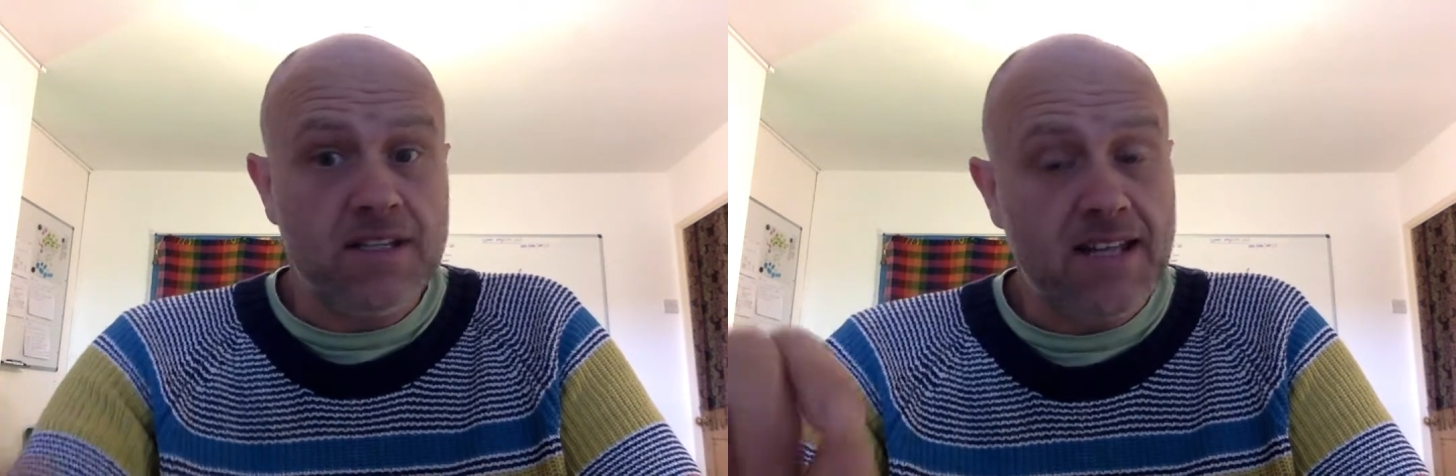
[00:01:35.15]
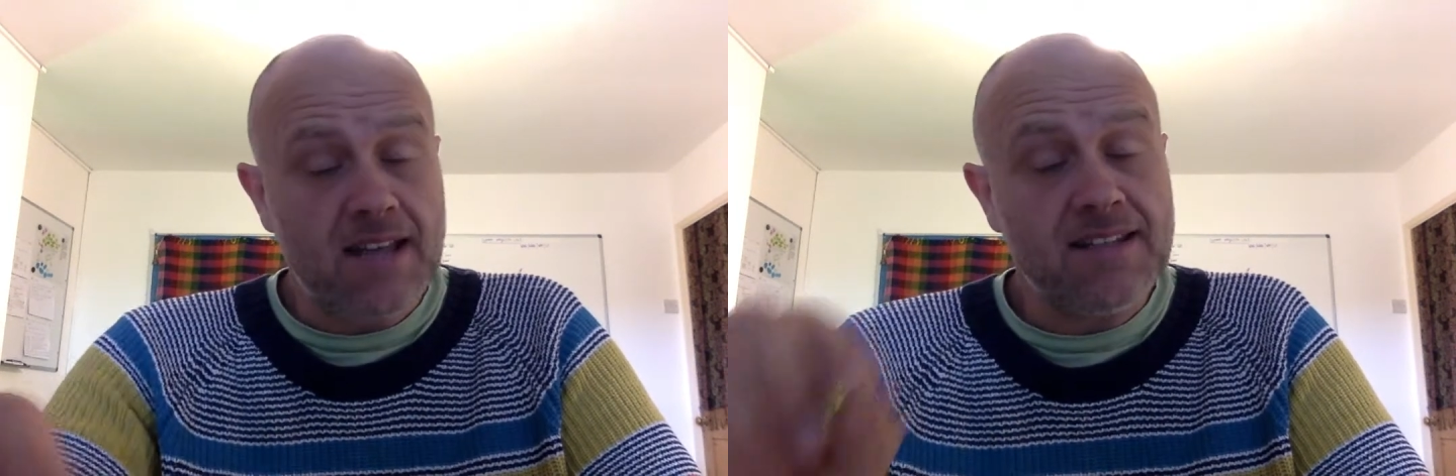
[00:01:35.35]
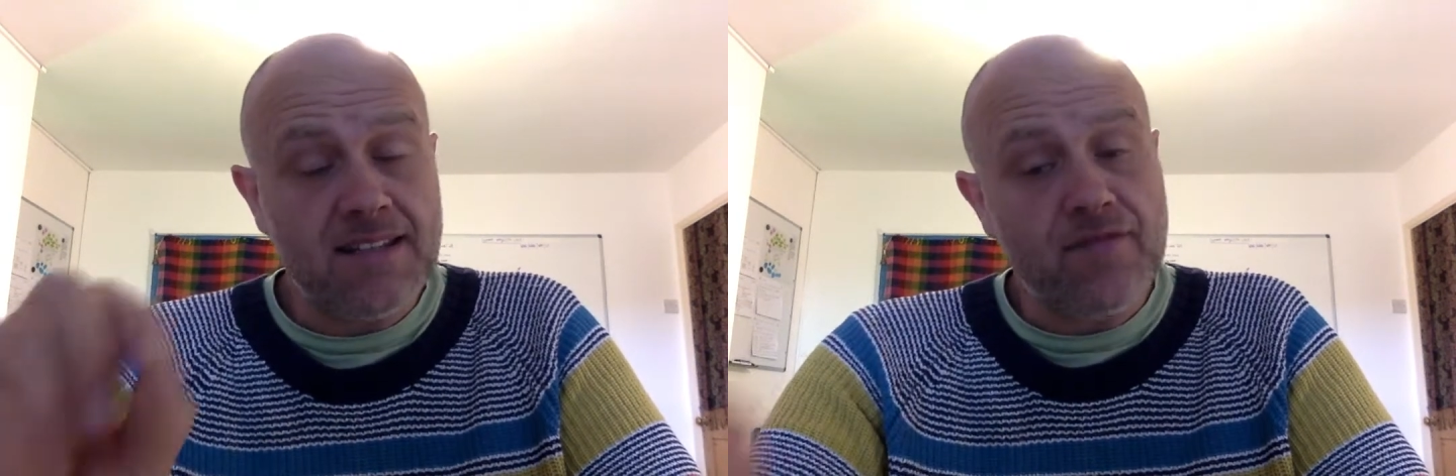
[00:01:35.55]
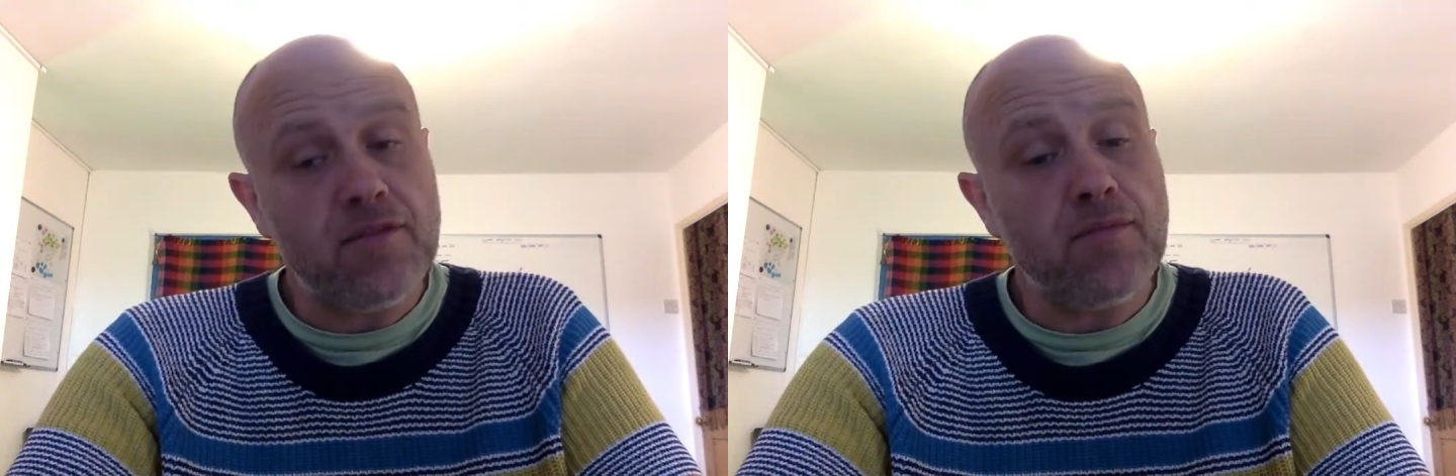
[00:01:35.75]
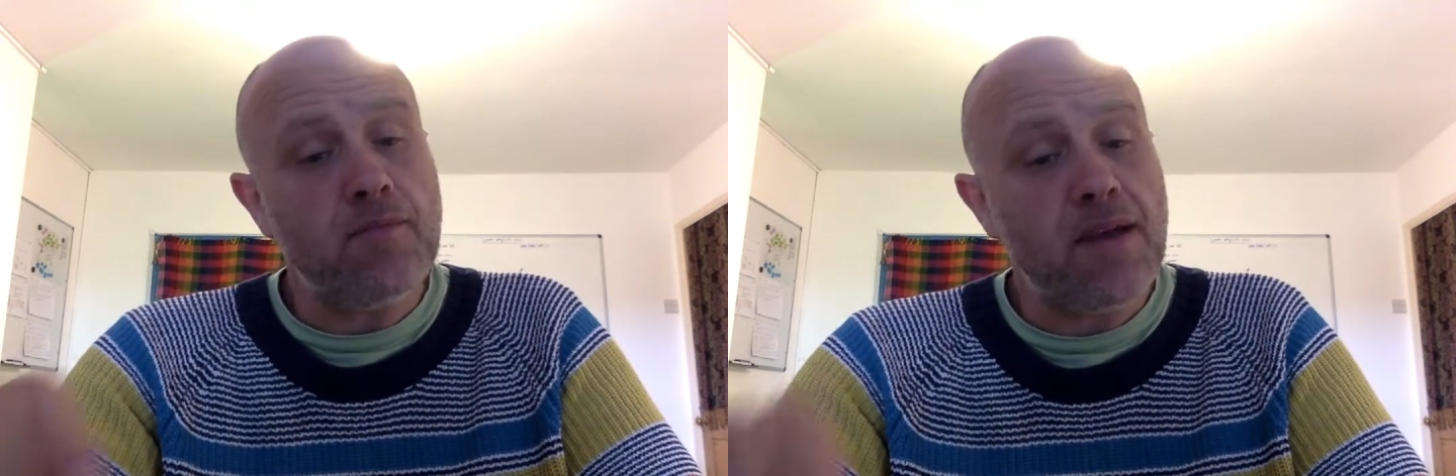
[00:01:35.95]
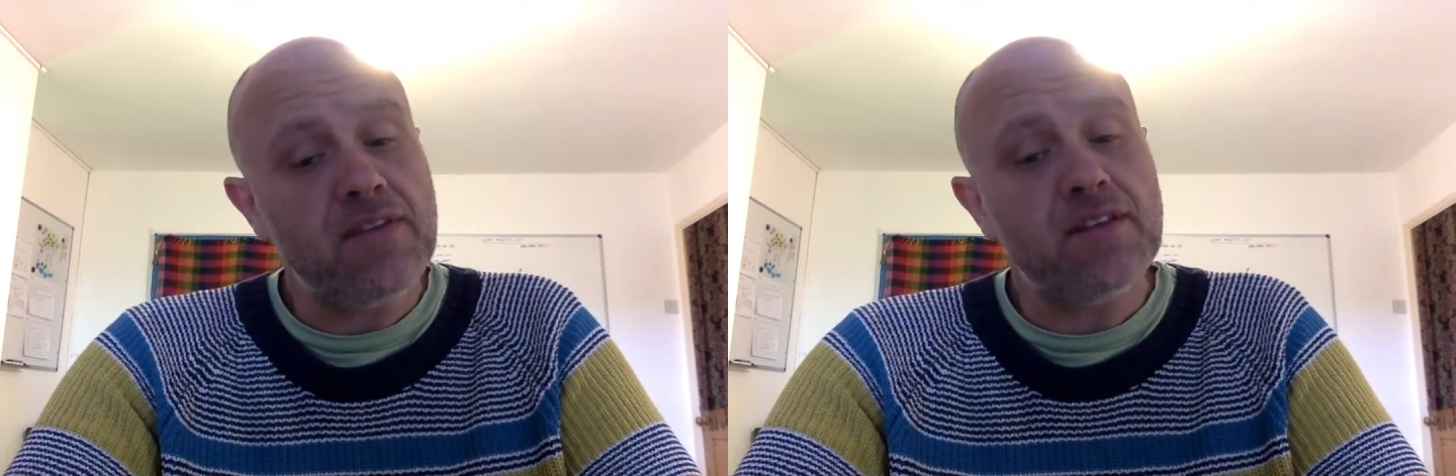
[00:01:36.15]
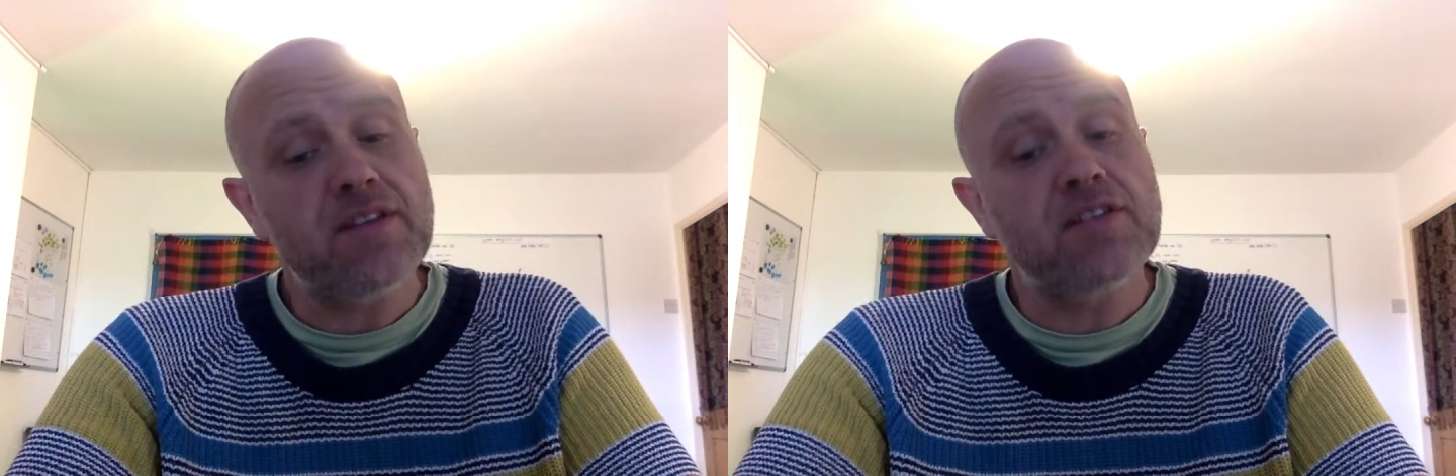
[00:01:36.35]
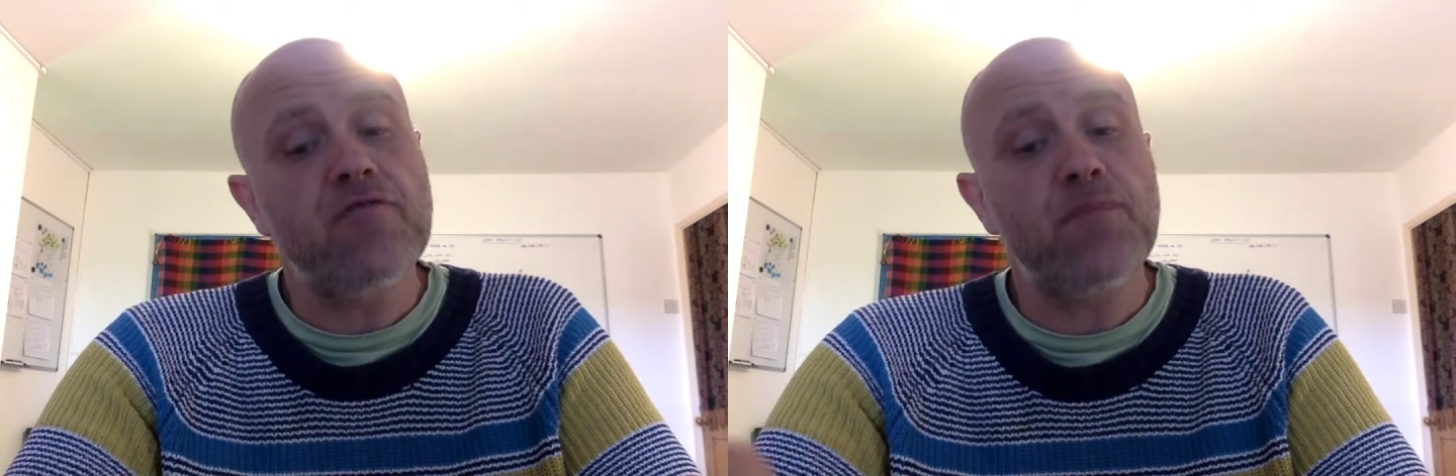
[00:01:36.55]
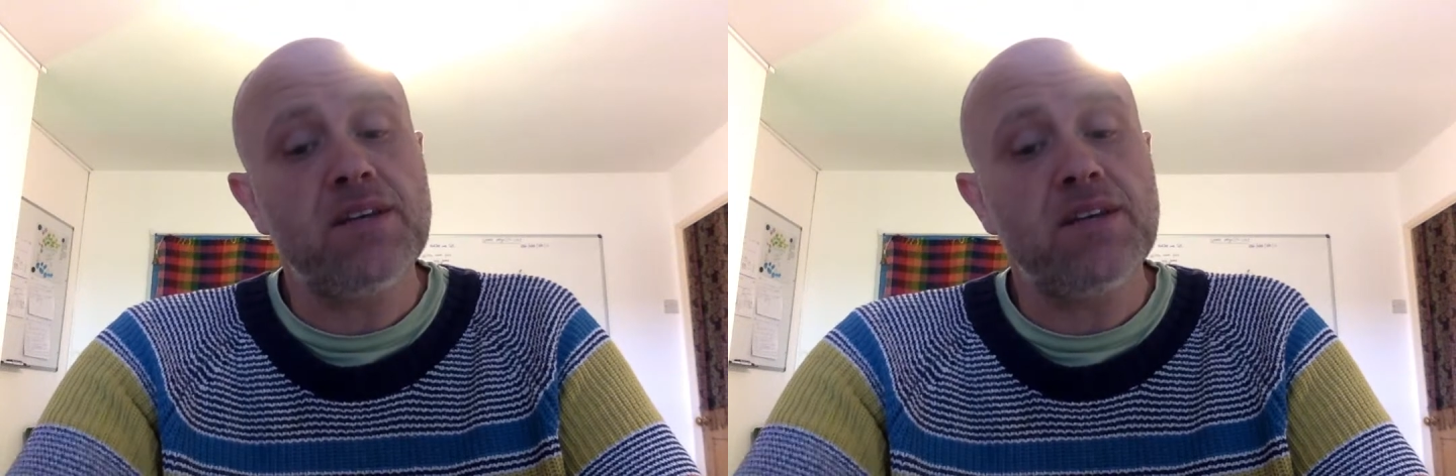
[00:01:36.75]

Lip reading: to test different methods of